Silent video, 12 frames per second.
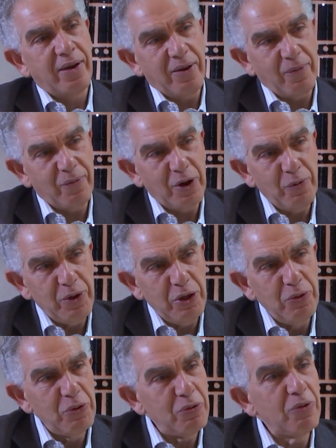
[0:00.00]
What we
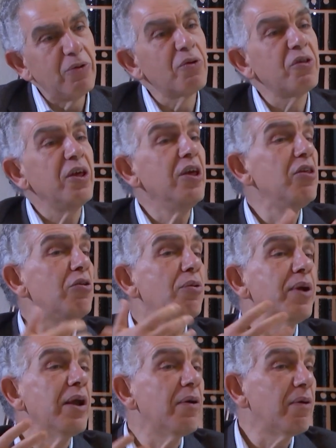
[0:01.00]
used to call the
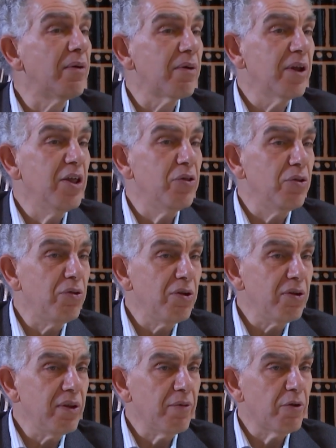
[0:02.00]
historical
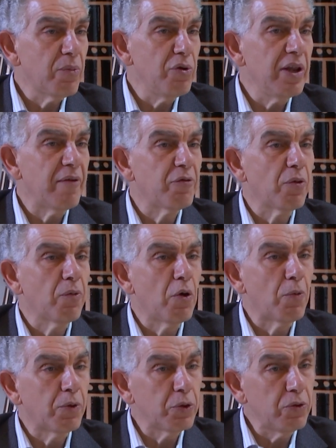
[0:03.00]
institutions that were built after
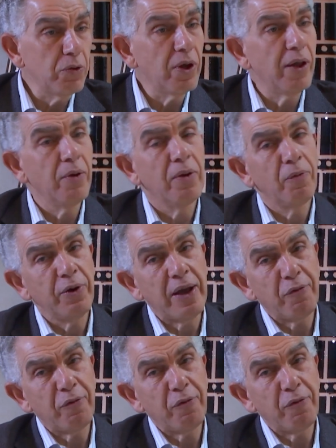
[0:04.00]
World War II, and we have